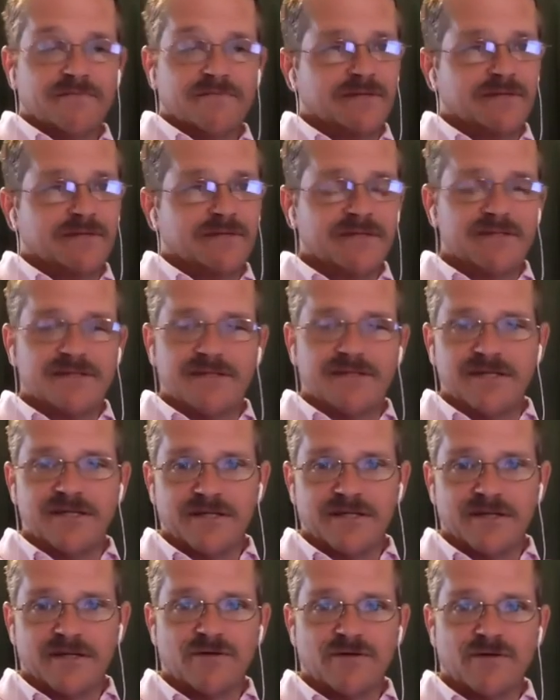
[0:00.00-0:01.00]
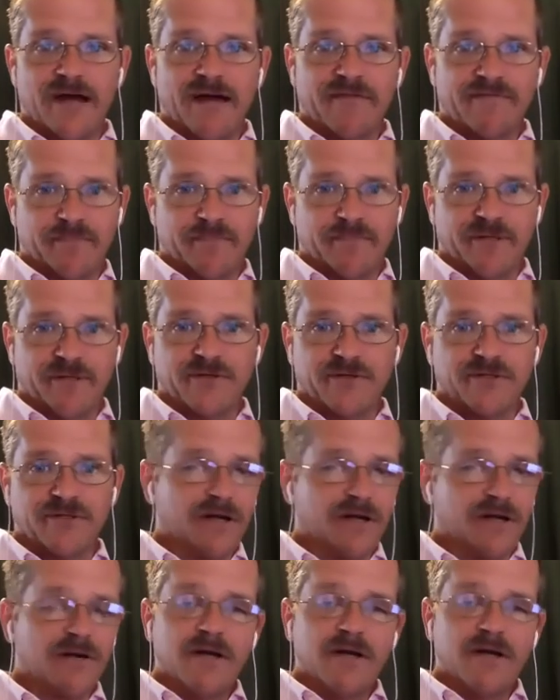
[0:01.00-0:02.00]
because seasonal craft beers
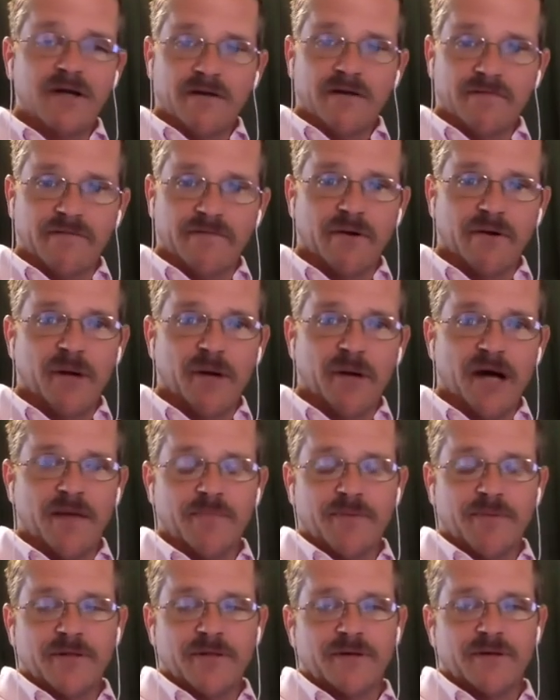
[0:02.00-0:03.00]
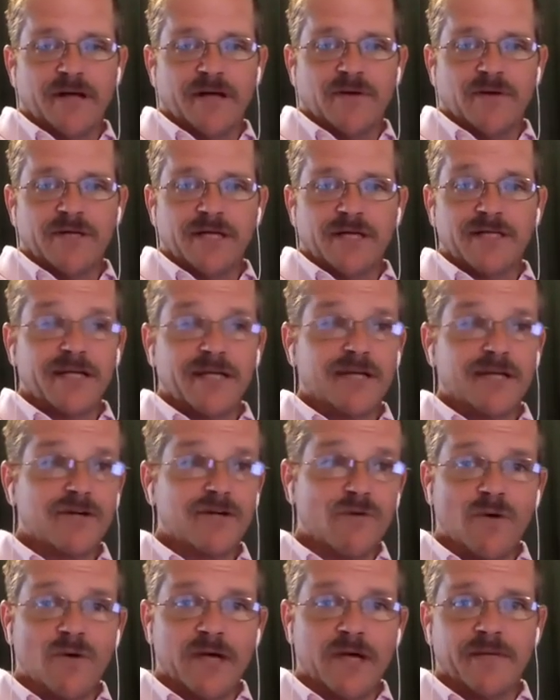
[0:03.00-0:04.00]
are very popular nowadays and
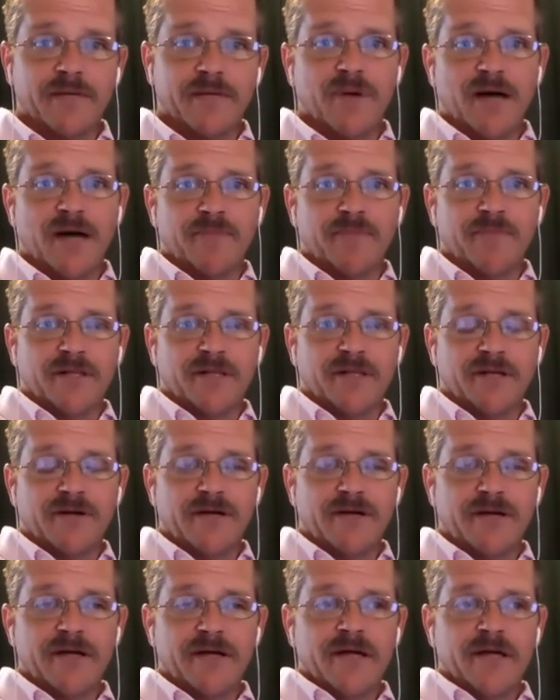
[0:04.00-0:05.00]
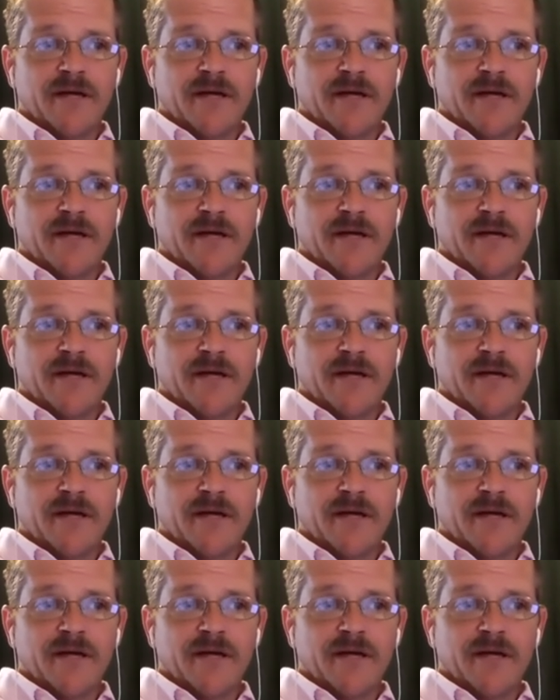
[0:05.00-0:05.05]
growing in popularity,